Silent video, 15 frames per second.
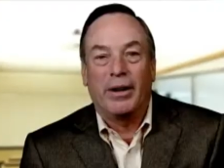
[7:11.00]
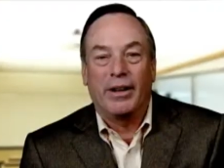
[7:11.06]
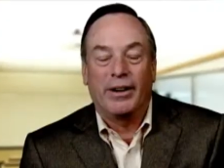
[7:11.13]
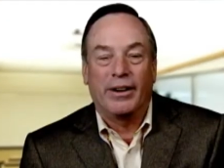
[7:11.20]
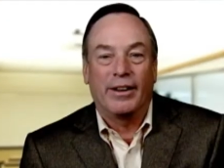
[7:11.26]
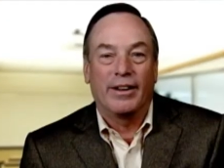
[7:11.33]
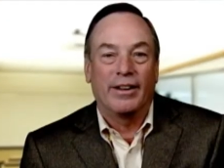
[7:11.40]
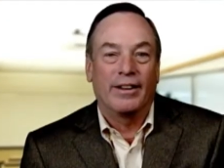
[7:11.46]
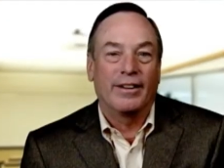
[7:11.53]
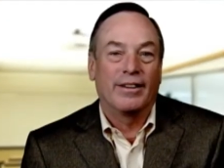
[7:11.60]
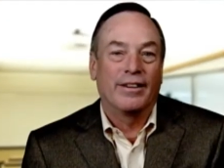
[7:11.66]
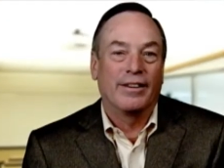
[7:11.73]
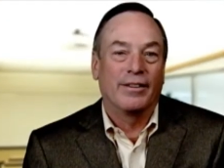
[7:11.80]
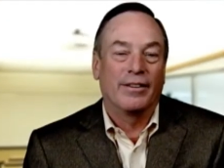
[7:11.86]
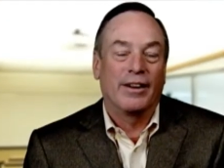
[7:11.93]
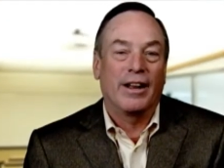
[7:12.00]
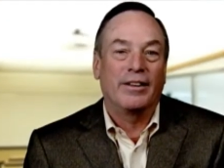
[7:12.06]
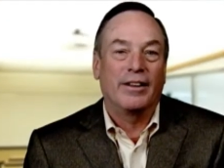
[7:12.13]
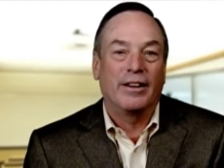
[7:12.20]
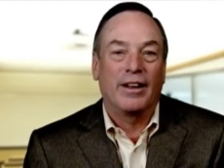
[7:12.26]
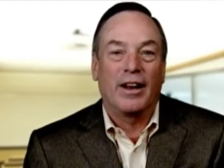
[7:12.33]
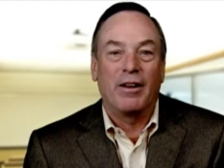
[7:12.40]
in
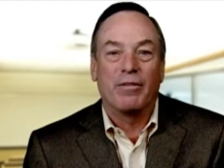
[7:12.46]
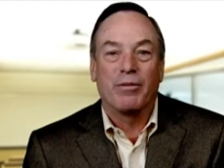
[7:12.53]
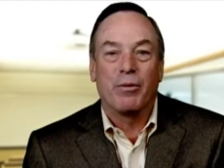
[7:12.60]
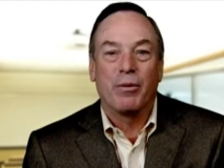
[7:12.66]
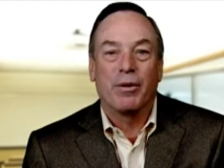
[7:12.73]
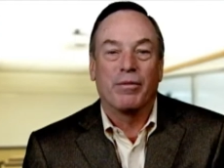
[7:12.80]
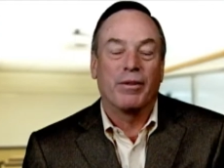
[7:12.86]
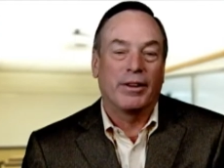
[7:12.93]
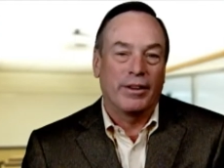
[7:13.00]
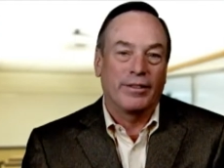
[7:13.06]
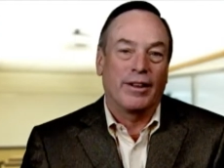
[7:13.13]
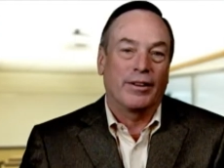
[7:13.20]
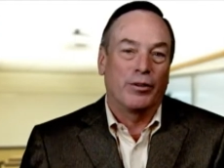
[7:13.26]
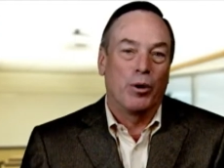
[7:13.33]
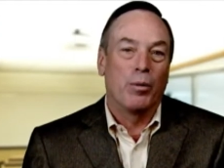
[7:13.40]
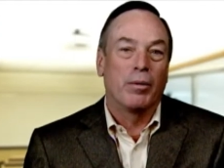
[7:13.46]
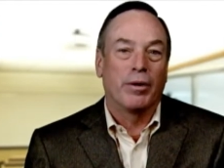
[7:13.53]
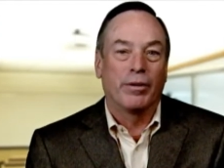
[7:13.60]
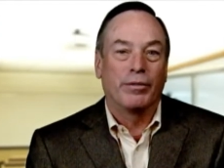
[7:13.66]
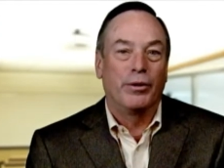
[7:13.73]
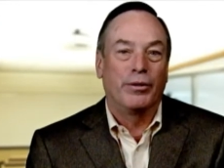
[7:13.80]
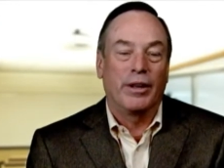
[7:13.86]
1994. In fact, this
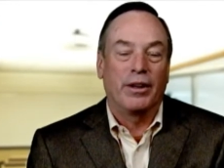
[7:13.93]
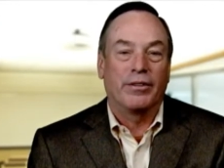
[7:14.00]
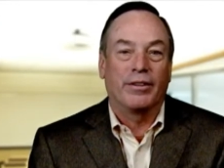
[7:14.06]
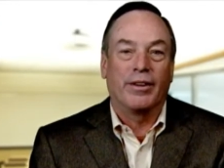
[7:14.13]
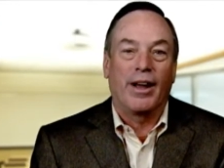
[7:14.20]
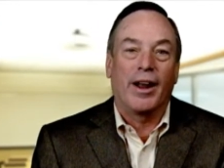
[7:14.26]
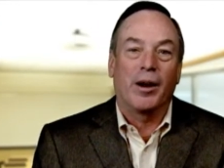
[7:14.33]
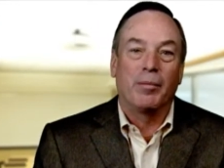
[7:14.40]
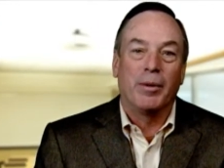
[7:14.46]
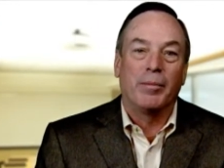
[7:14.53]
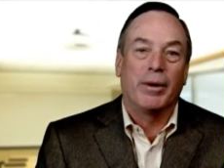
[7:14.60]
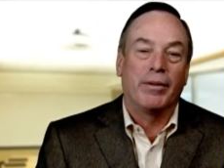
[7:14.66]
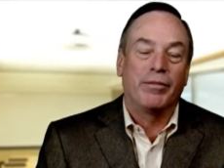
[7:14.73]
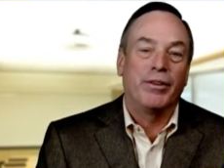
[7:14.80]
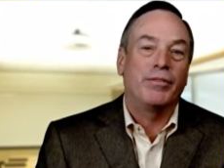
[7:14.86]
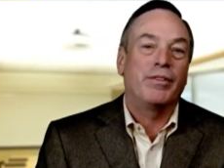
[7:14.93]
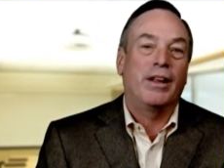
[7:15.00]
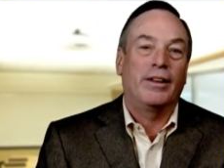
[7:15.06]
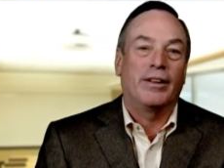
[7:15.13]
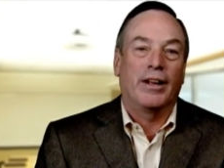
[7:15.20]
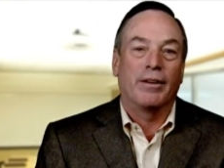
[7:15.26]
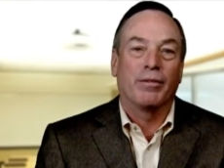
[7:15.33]
October 2009 will be my
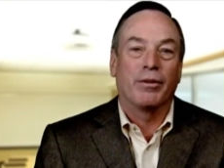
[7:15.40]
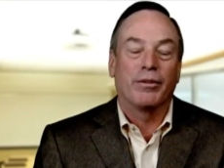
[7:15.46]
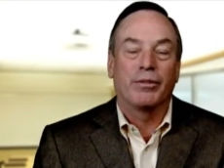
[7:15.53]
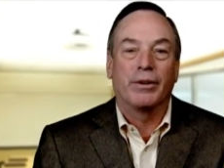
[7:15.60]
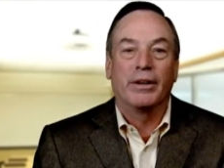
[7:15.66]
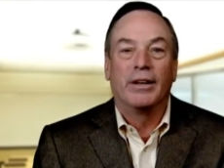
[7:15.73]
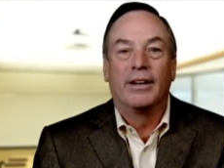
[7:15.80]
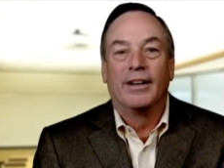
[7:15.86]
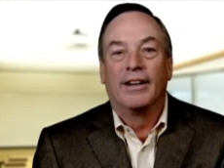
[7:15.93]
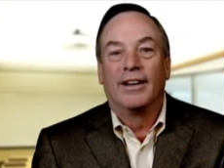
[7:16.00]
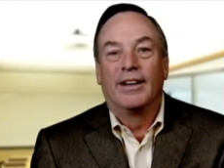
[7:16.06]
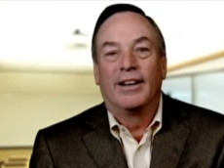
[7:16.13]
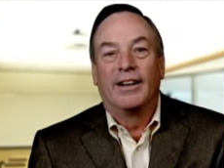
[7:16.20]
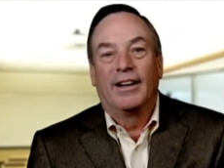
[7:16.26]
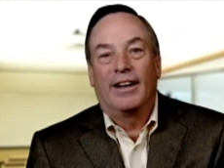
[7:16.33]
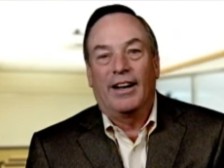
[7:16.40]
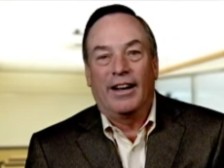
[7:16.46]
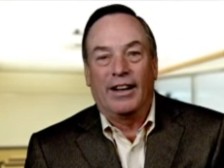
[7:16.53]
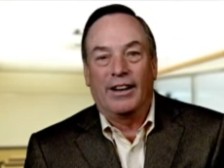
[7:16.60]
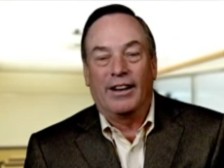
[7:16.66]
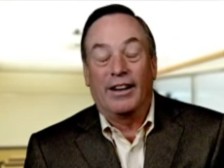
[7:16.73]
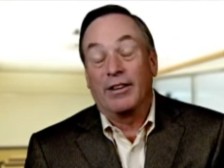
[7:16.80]
15th anniversary.
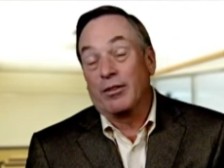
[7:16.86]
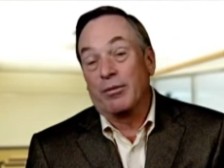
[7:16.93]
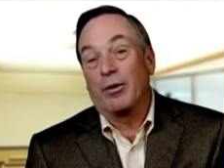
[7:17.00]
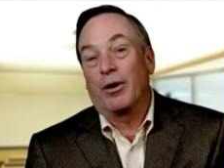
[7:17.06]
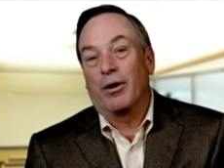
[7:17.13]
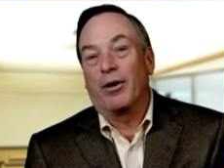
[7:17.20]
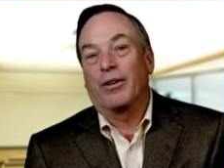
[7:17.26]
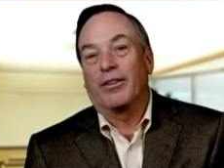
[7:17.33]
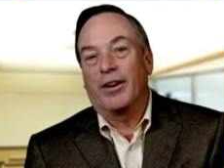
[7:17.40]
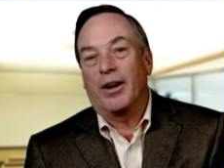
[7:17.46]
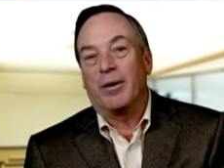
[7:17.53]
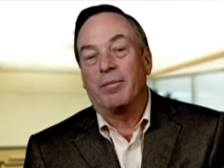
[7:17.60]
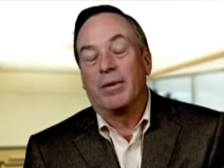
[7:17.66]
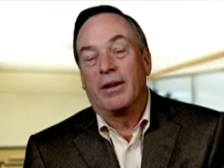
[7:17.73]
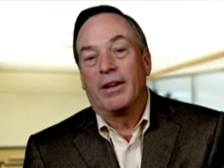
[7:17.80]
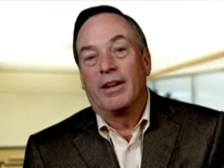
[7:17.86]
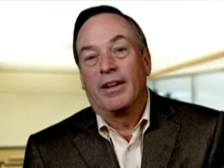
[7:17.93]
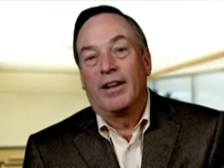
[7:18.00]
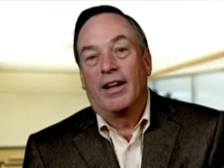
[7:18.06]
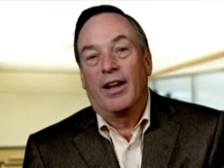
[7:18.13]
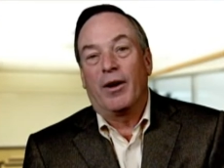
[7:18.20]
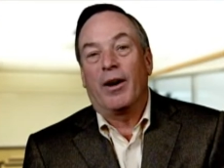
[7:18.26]
And that's a very long time.
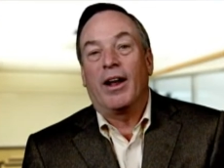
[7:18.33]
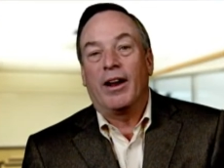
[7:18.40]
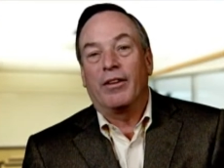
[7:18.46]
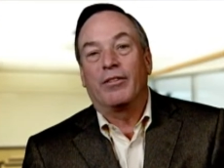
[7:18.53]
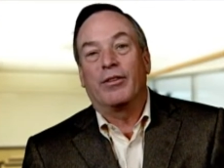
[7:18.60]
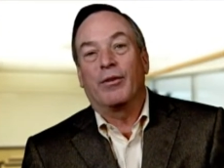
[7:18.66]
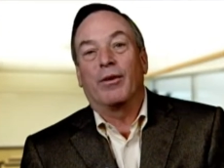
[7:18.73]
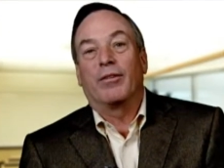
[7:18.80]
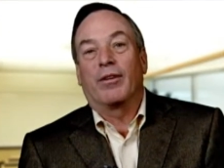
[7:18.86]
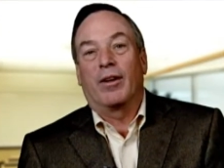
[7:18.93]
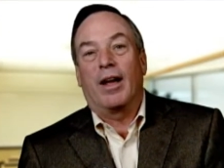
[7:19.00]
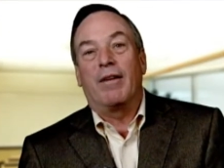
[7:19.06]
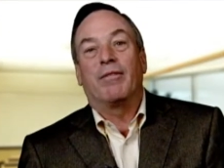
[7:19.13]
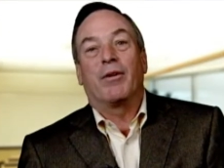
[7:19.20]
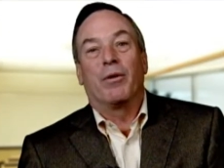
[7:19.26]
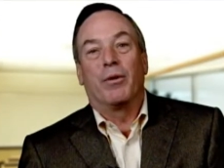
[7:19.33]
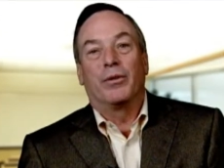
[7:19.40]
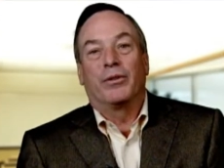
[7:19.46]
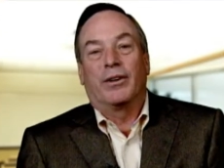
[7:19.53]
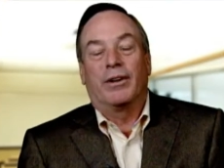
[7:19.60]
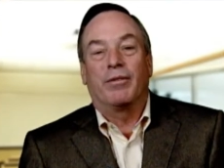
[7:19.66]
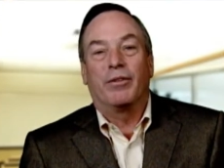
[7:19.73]
I had a series of life goals,
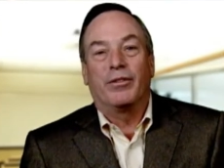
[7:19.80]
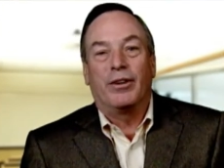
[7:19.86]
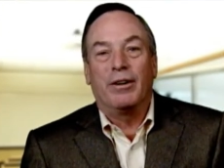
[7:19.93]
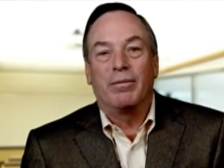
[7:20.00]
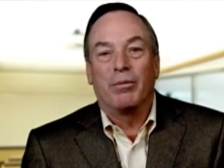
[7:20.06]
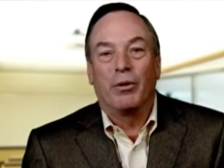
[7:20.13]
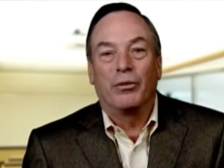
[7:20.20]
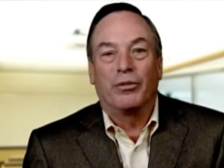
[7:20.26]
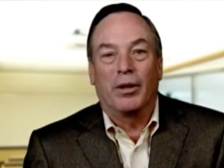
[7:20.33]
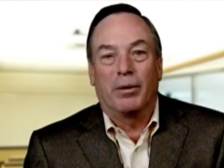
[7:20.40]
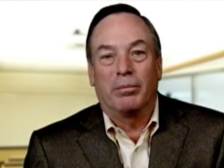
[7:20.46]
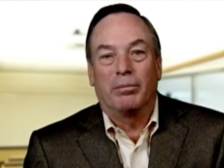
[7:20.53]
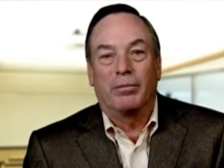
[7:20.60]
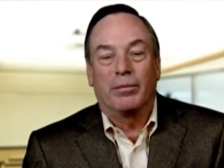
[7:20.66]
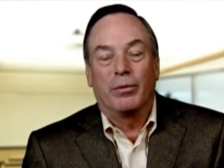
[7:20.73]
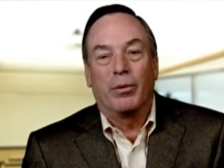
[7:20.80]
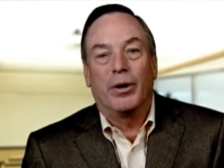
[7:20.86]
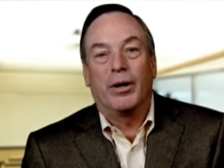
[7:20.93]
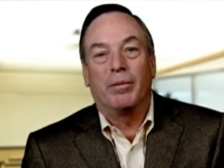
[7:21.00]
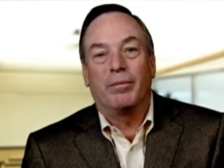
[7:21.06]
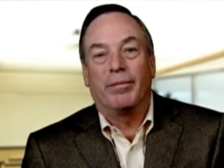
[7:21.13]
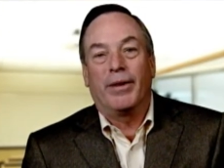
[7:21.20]
and I've achieved most of them. One
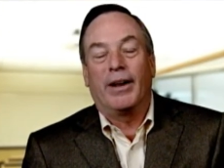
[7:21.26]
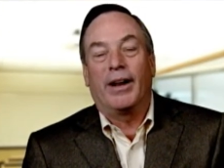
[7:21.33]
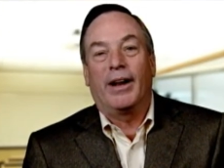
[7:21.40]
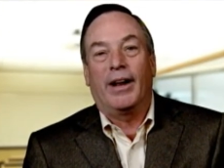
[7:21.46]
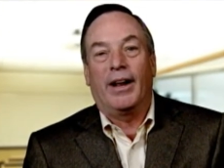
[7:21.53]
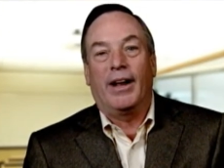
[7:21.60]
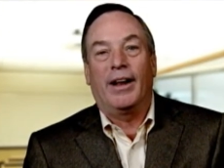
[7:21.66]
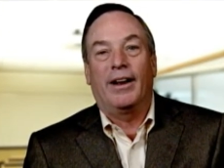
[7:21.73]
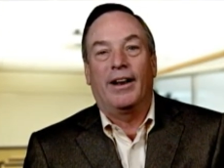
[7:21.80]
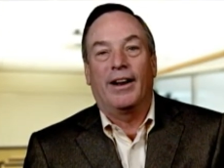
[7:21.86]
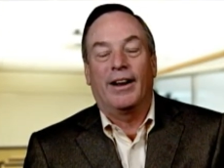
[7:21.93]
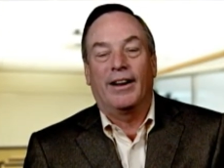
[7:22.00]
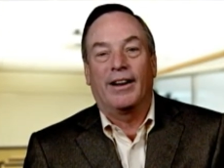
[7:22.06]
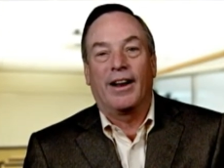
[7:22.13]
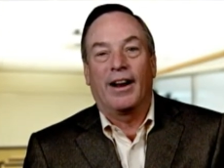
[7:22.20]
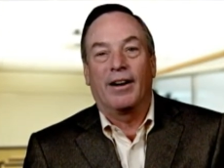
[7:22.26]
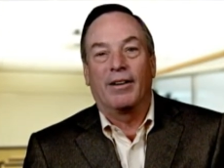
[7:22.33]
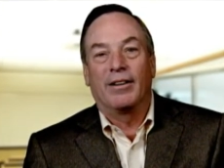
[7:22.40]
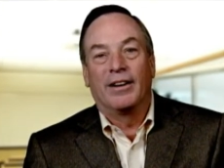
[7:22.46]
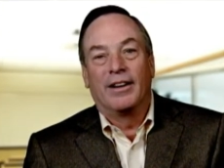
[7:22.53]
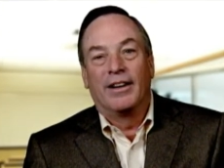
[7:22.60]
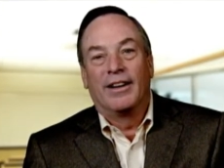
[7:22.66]
of them that I had that I kind
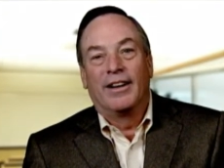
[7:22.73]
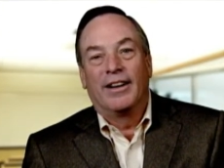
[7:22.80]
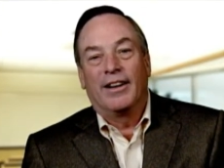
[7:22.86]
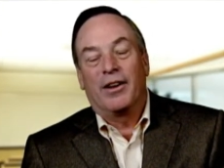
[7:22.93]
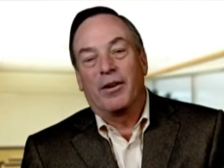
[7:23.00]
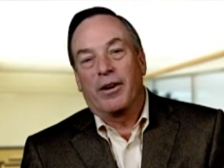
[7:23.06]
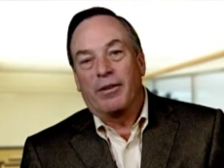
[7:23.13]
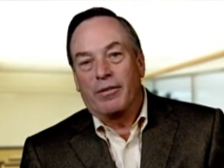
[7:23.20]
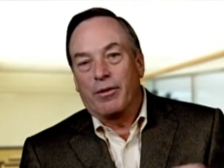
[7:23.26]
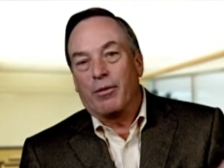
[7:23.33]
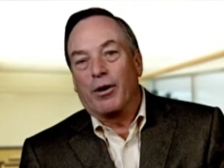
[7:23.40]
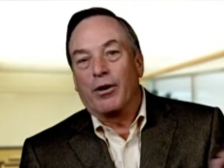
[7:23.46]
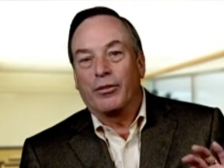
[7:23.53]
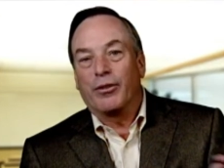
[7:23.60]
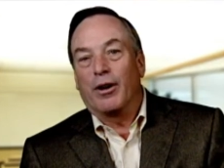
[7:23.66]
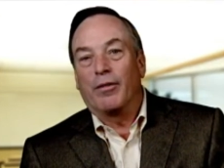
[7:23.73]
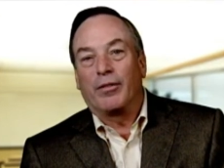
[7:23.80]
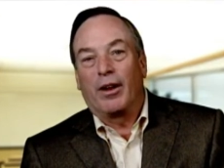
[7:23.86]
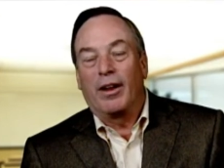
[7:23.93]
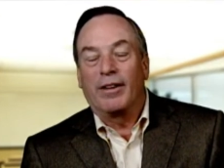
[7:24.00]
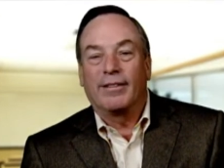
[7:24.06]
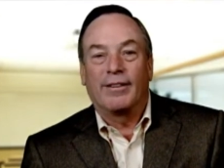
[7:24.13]
of, had crossed off the
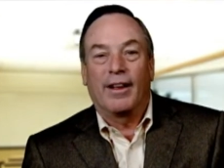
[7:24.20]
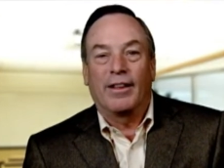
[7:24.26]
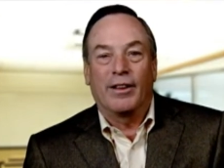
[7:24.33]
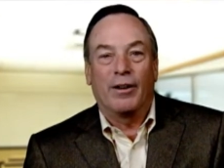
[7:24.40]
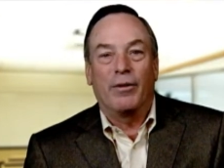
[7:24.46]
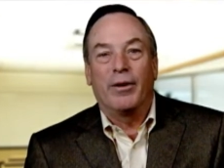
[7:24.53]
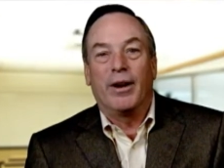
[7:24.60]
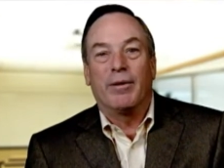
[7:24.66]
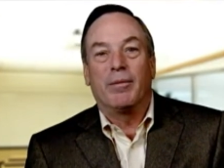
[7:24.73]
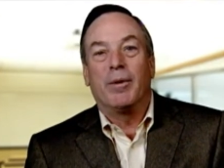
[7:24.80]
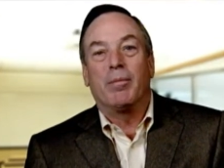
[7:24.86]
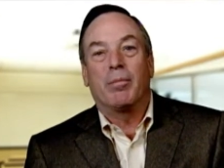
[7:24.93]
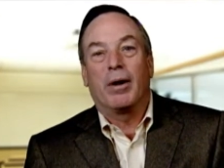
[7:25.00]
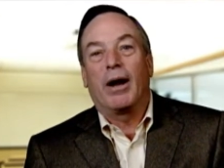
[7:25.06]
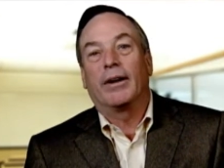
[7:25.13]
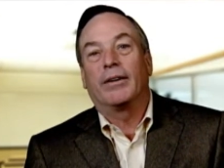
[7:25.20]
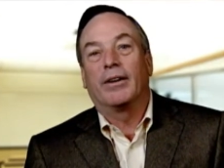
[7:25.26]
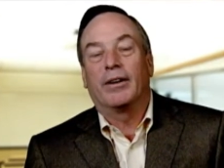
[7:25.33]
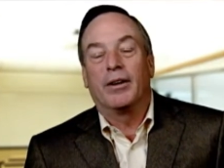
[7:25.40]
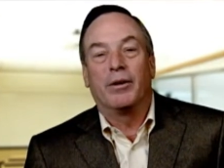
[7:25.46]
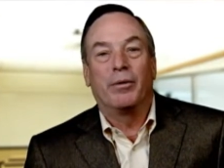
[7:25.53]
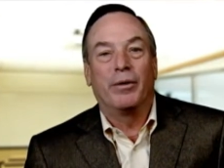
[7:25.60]
list that I thought would never be
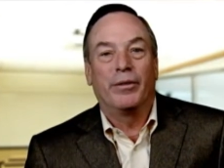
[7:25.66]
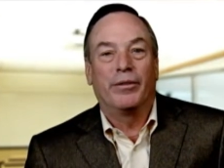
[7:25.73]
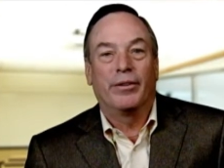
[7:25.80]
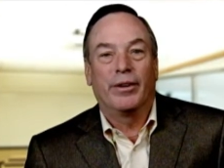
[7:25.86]
practical was